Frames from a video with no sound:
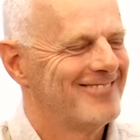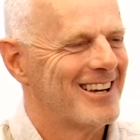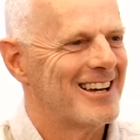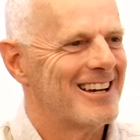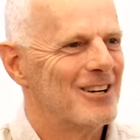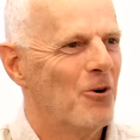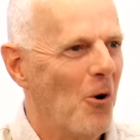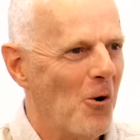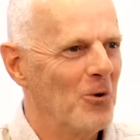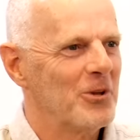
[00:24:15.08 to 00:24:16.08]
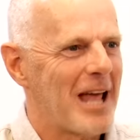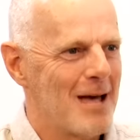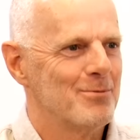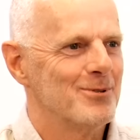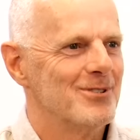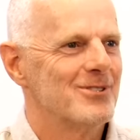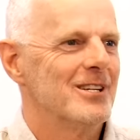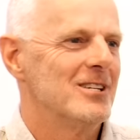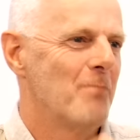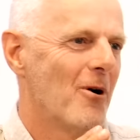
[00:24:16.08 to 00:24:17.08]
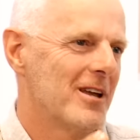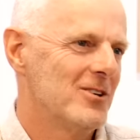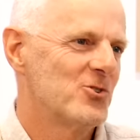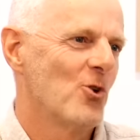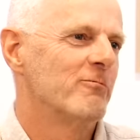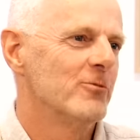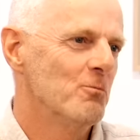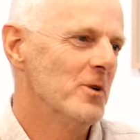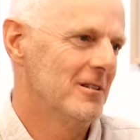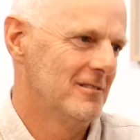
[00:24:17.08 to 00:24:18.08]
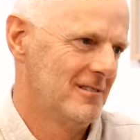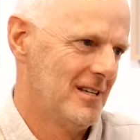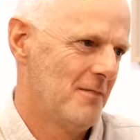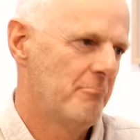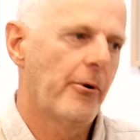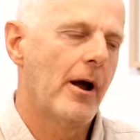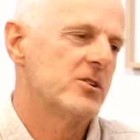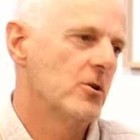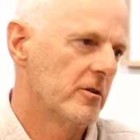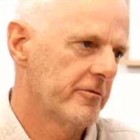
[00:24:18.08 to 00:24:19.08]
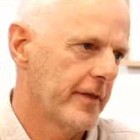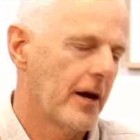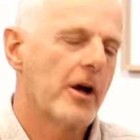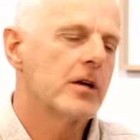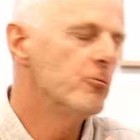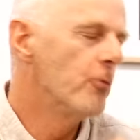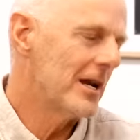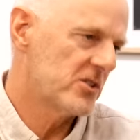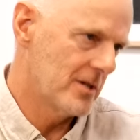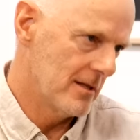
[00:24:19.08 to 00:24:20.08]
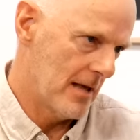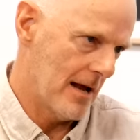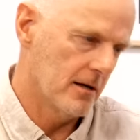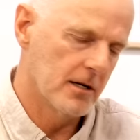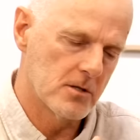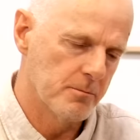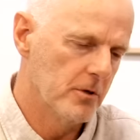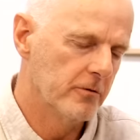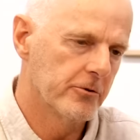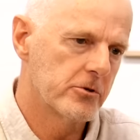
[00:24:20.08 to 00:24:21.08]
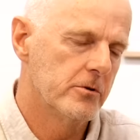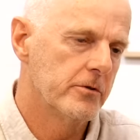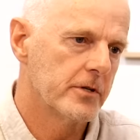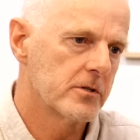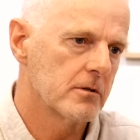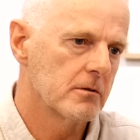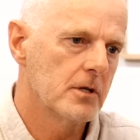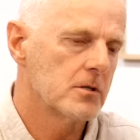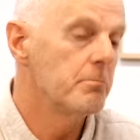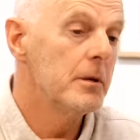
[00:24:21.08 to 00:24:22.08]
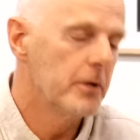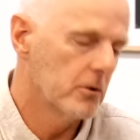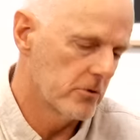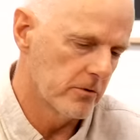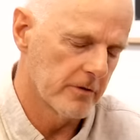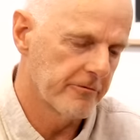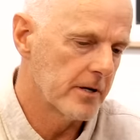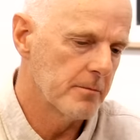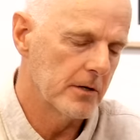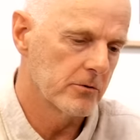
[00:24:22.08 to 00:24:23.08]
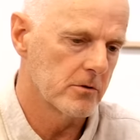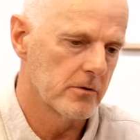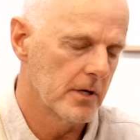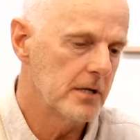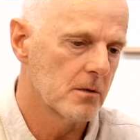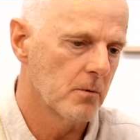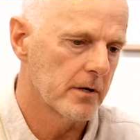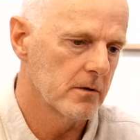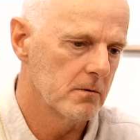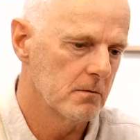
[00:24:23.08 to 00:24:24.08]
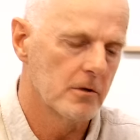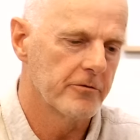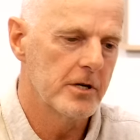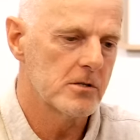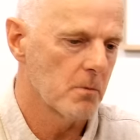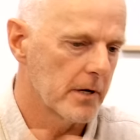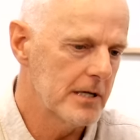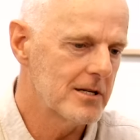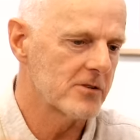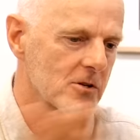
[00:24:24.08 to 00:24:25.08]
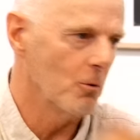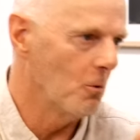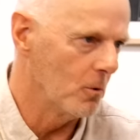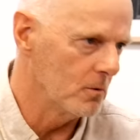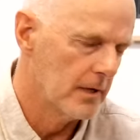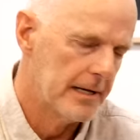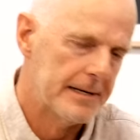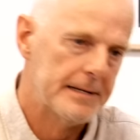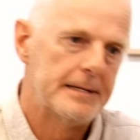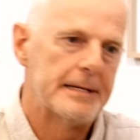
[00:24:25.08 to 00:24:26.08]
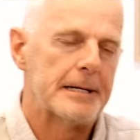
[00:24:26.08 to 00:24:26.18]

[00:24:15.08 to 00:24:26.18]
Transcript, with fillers: Uh, all that happens is by His sovereign will. Praise God for that. I can rest in that. Mm-hmm. It's a beautiful truth. It's a it's a biblical truth, a fundamental truth. He's the one who, Ephesians one, He does it all. Mm-hmm.